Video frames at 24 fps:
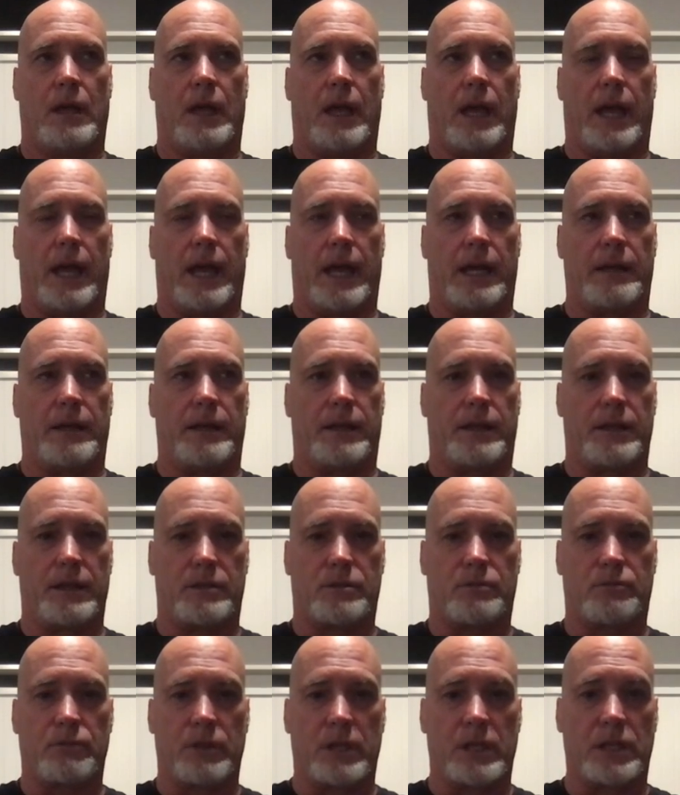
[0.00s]
And
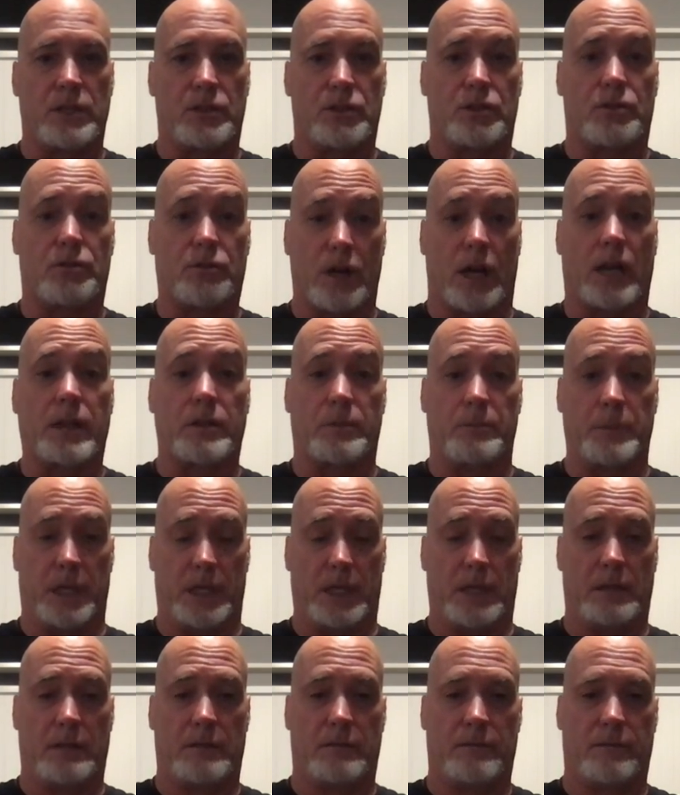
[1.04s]
this really struck me
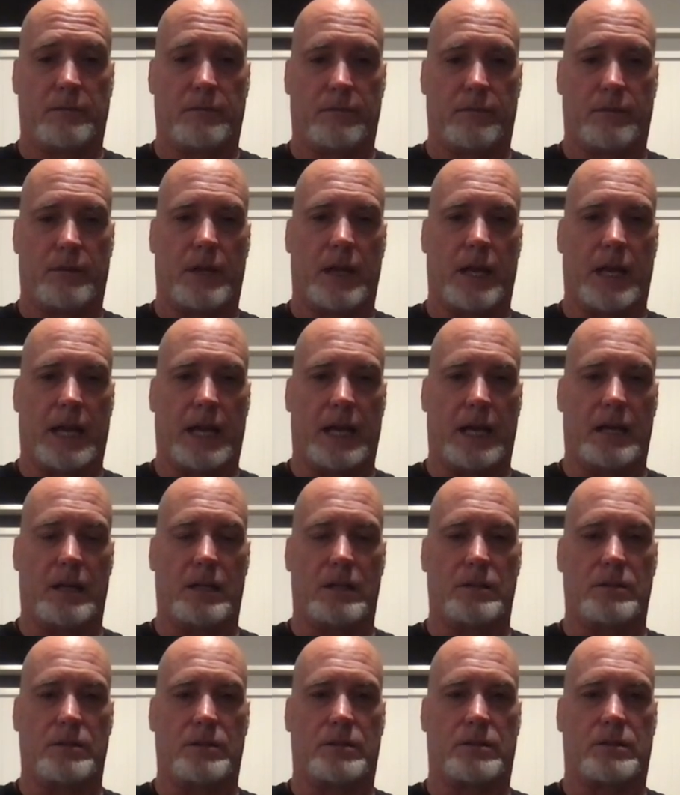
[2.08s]

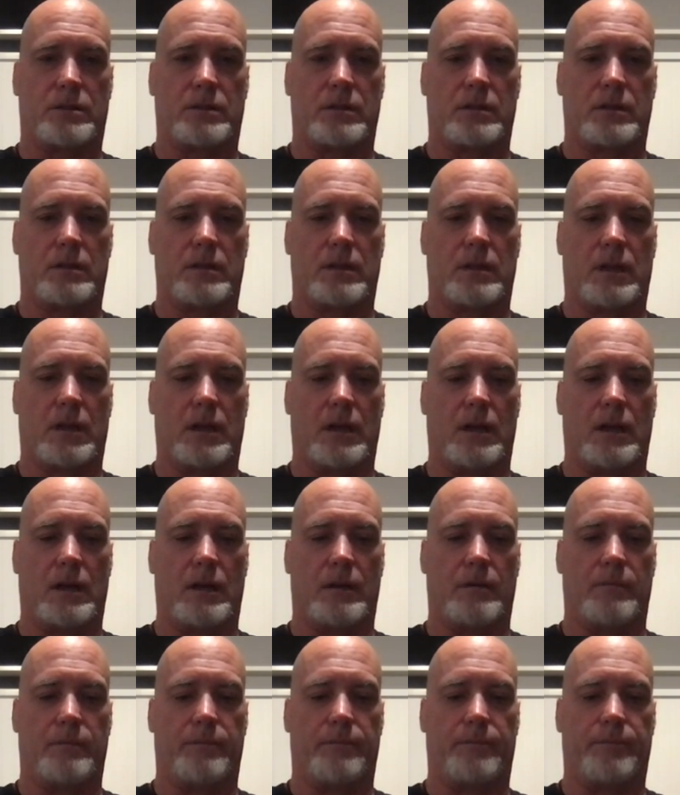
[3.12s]
as
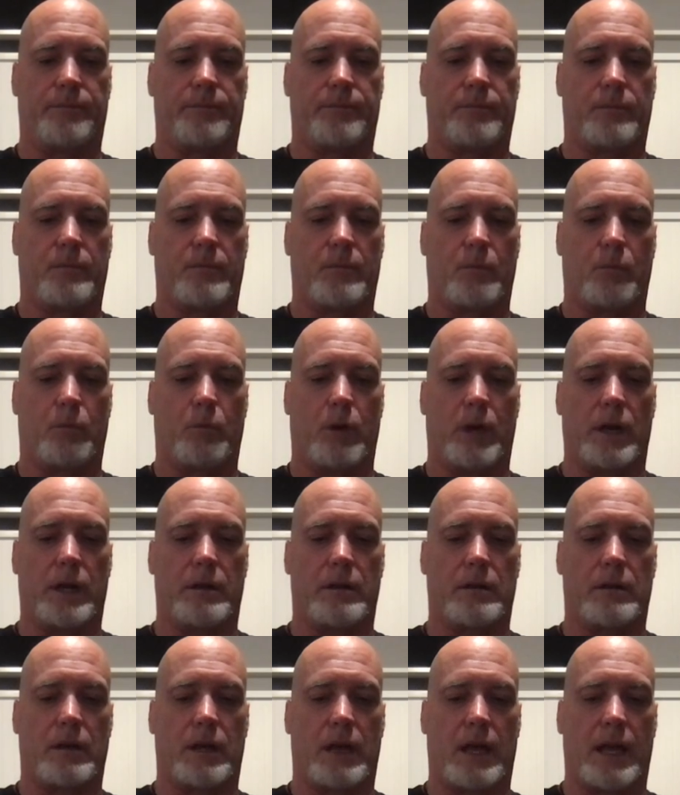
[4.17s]
what
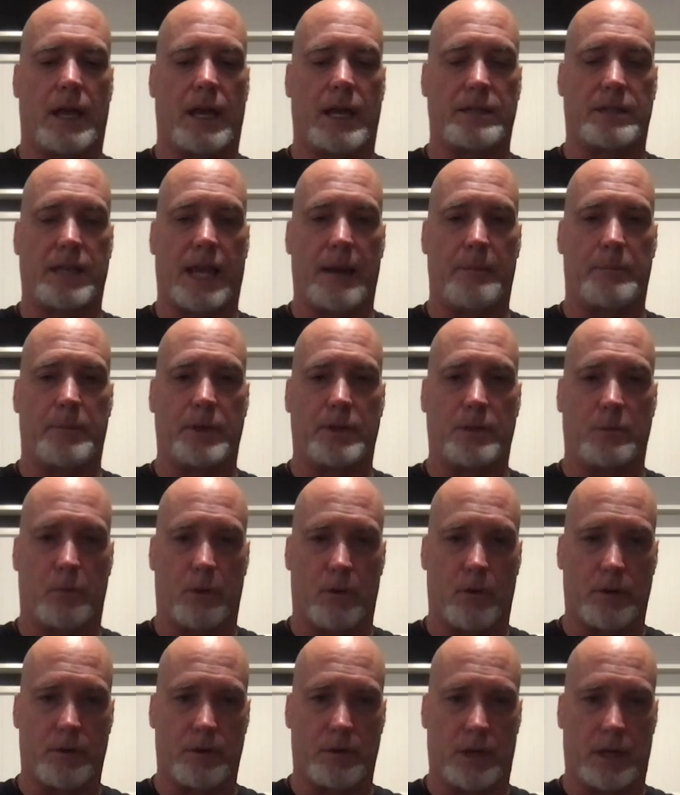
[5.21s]
has happened to
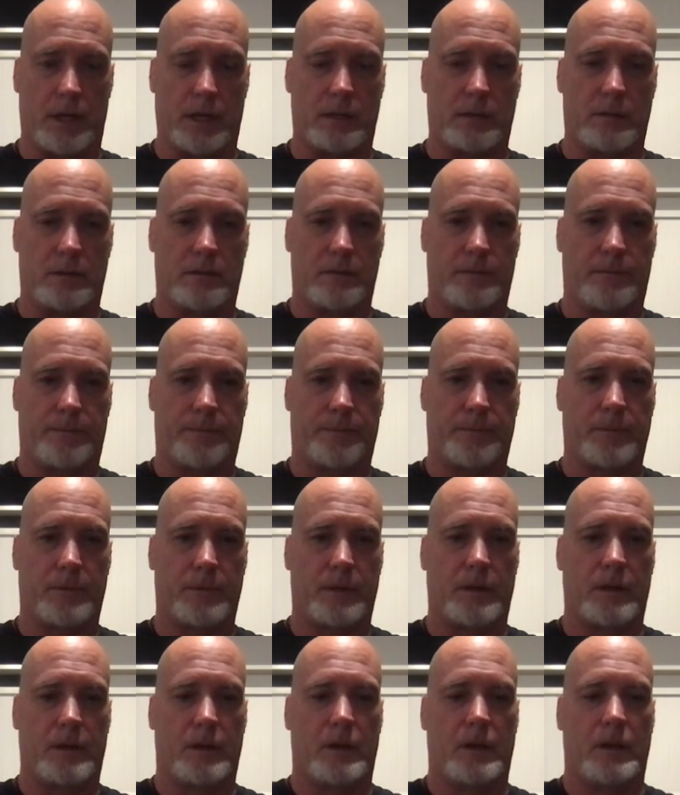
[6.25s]
borderlines.
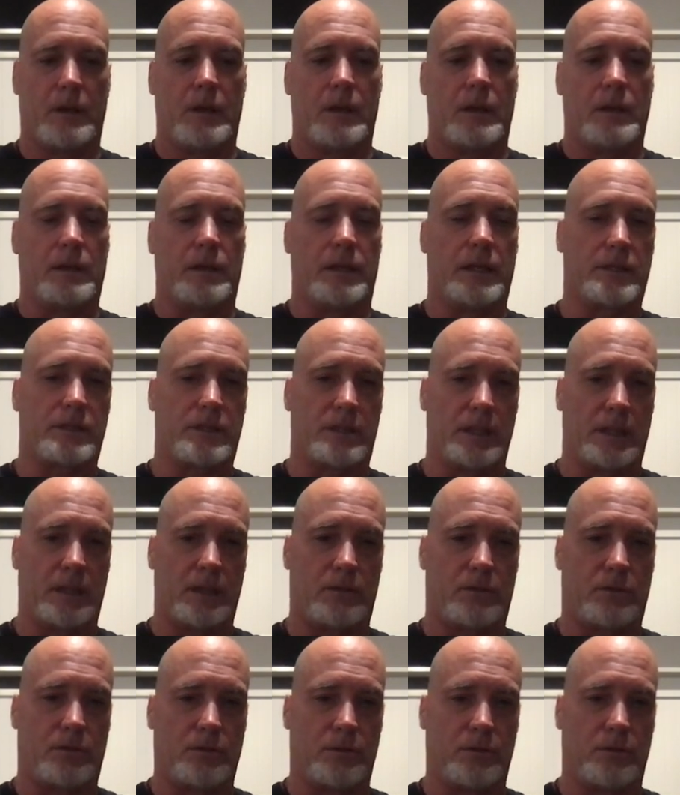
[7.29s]
Listening
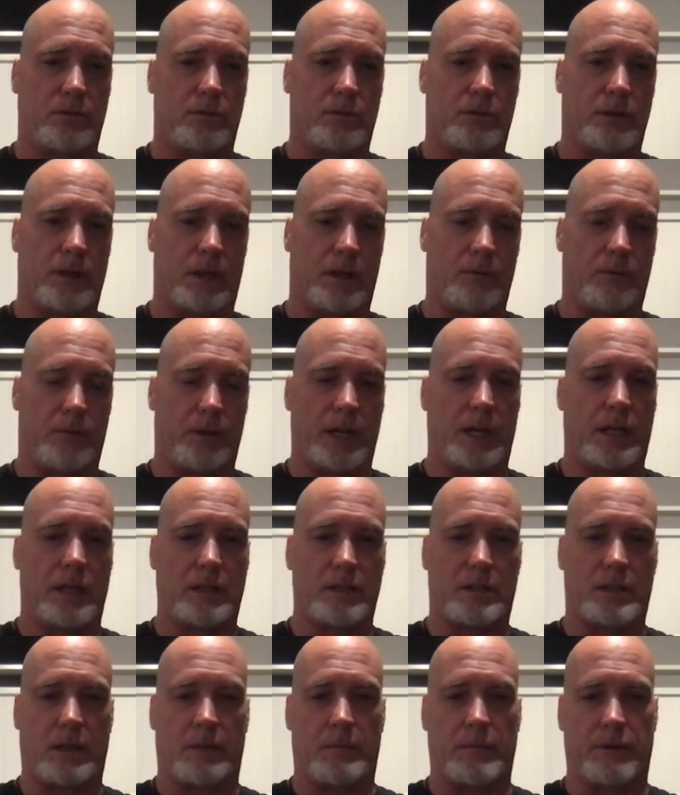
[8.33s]
to and reading
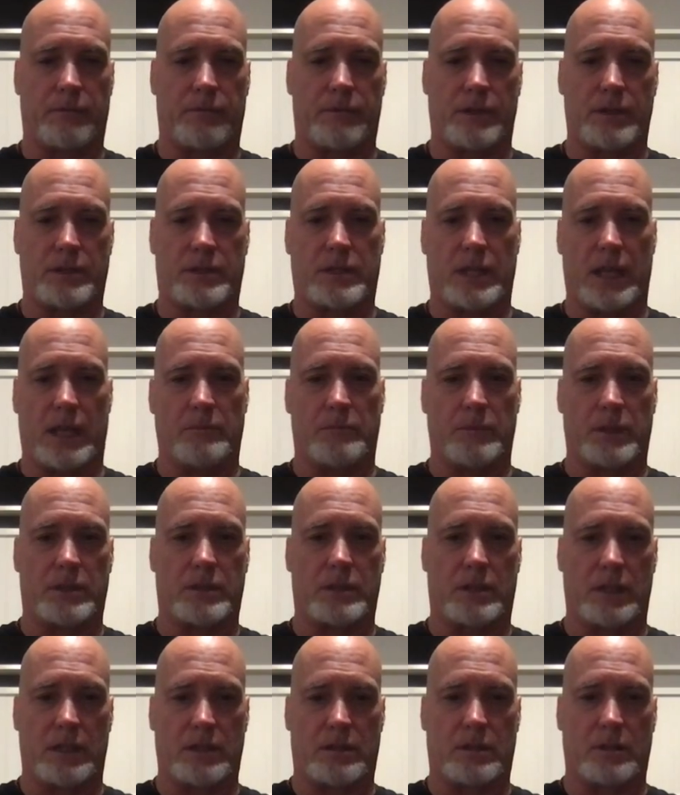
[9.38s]
some of the statements
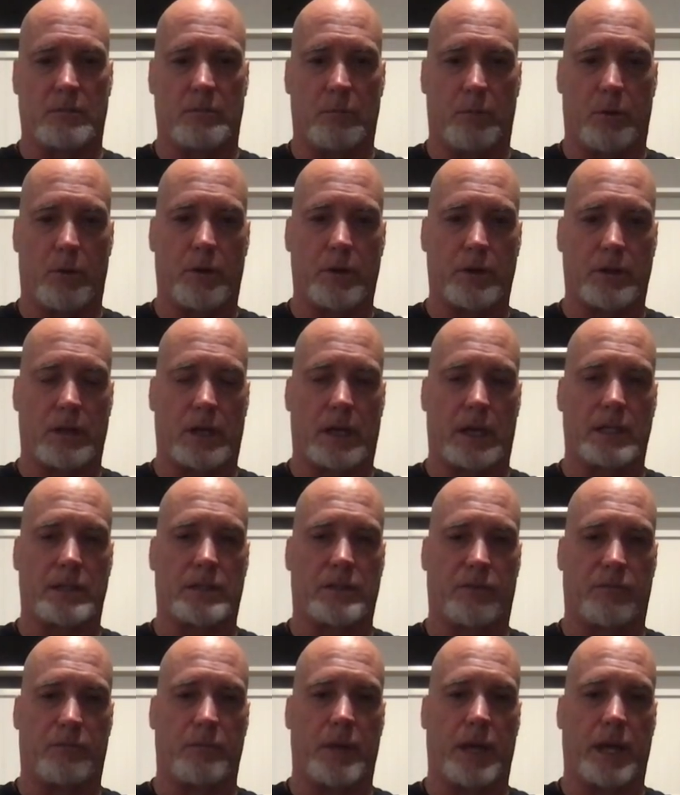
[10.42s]
that some borderlines
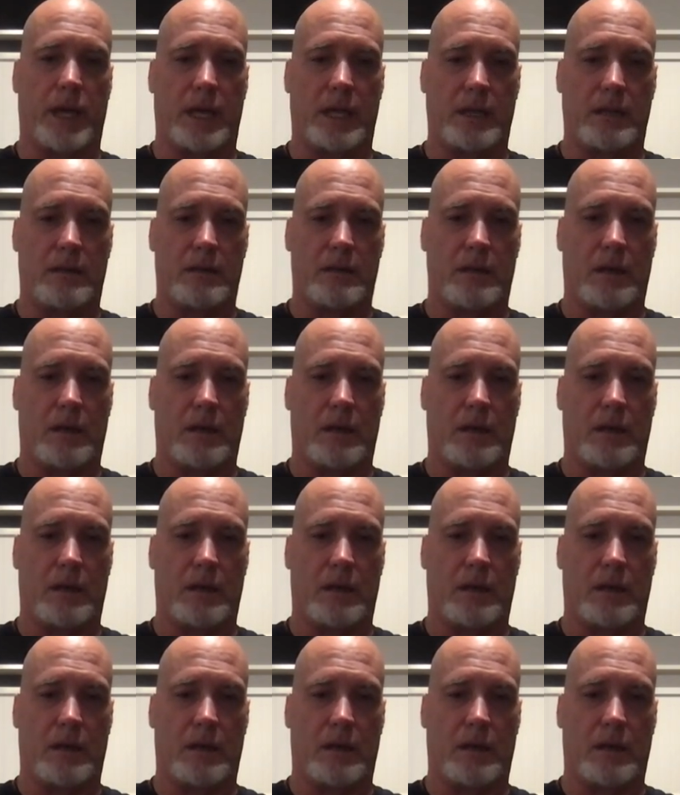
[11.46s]
have made,